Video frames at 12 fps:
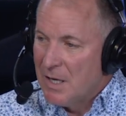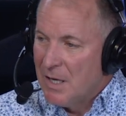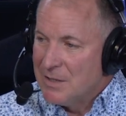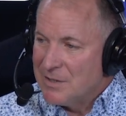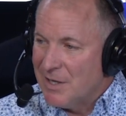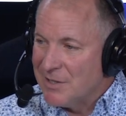
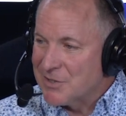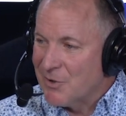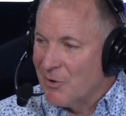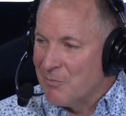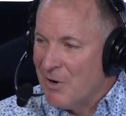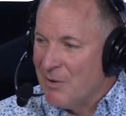to
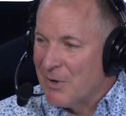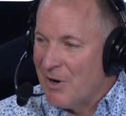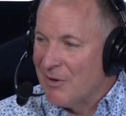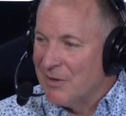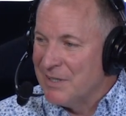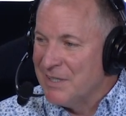escort Muhammad
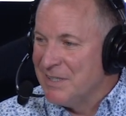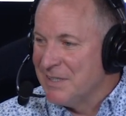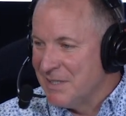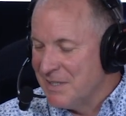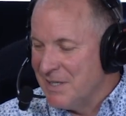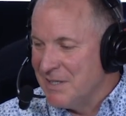Ali and
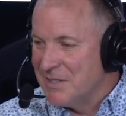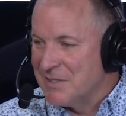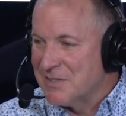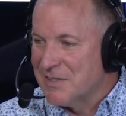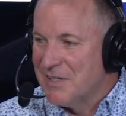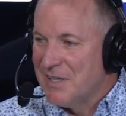his
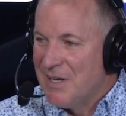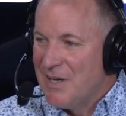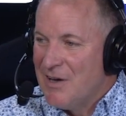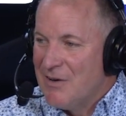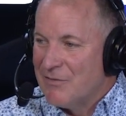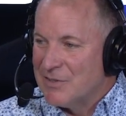
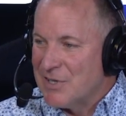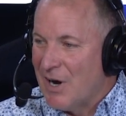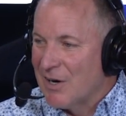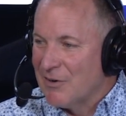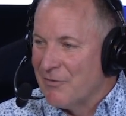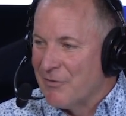
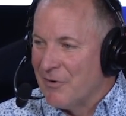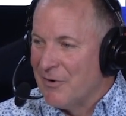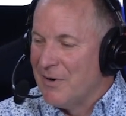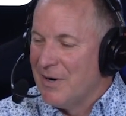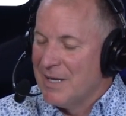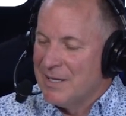photographer
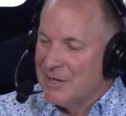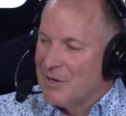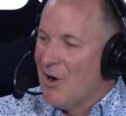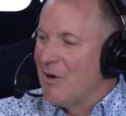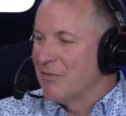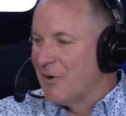in a
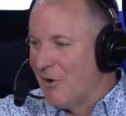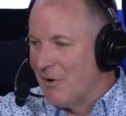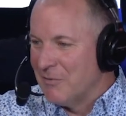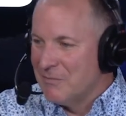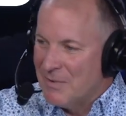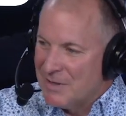golf cart
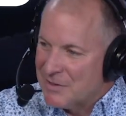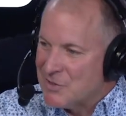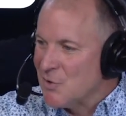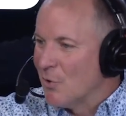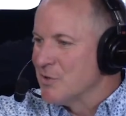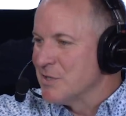at the
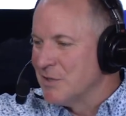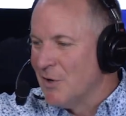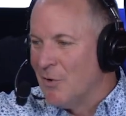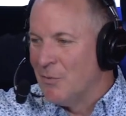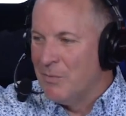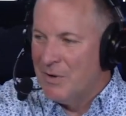Georgia
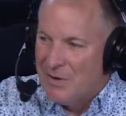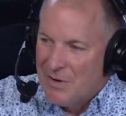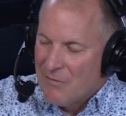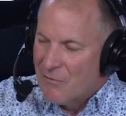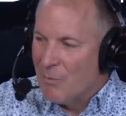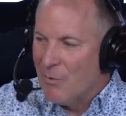Dome
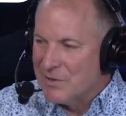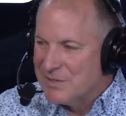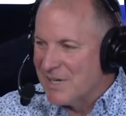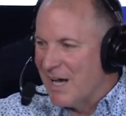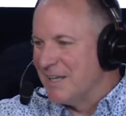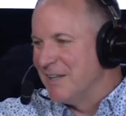from one
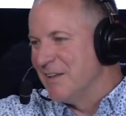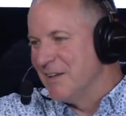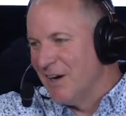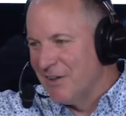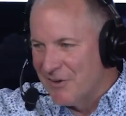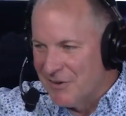side to the
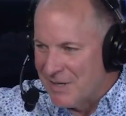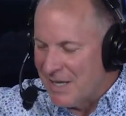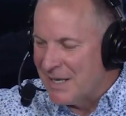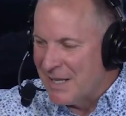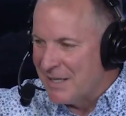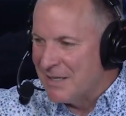other,
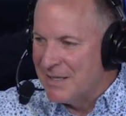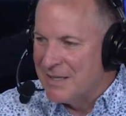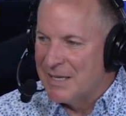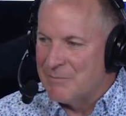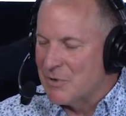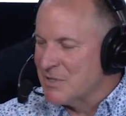and they
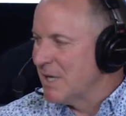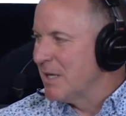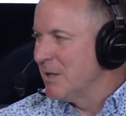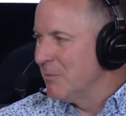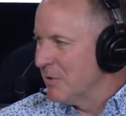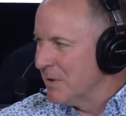presented
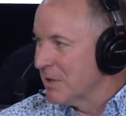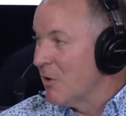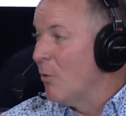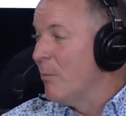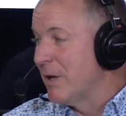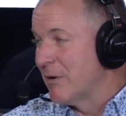him with a
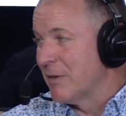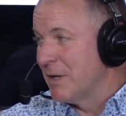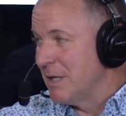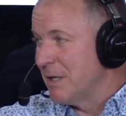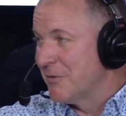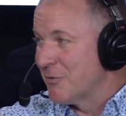gold medal that he
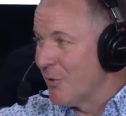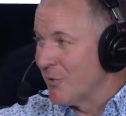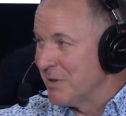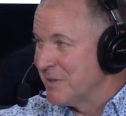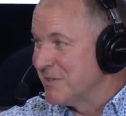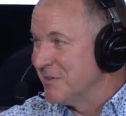had thrown
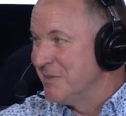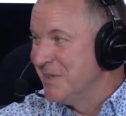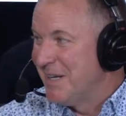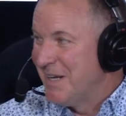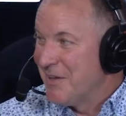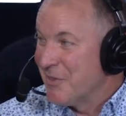into
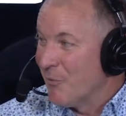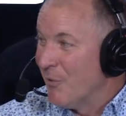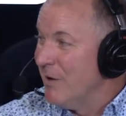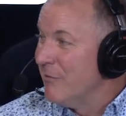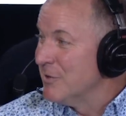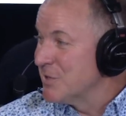the
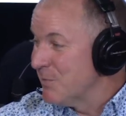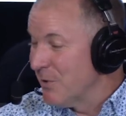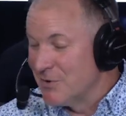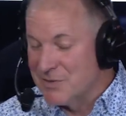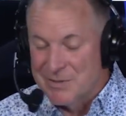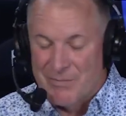river,
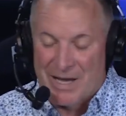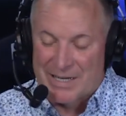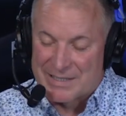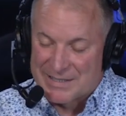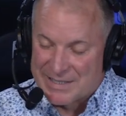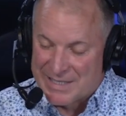supposedly back
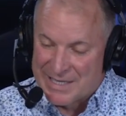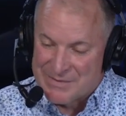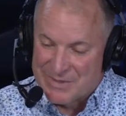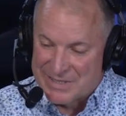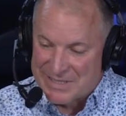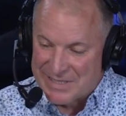in the day.
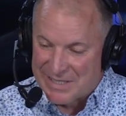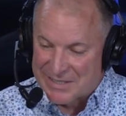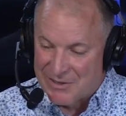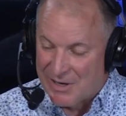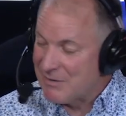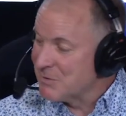But,
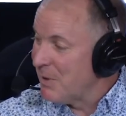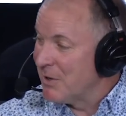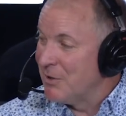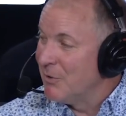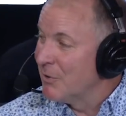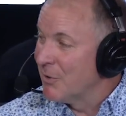that was my
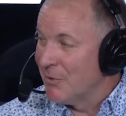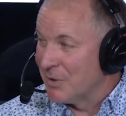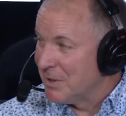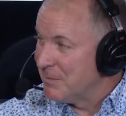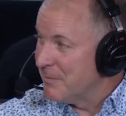hero growing up.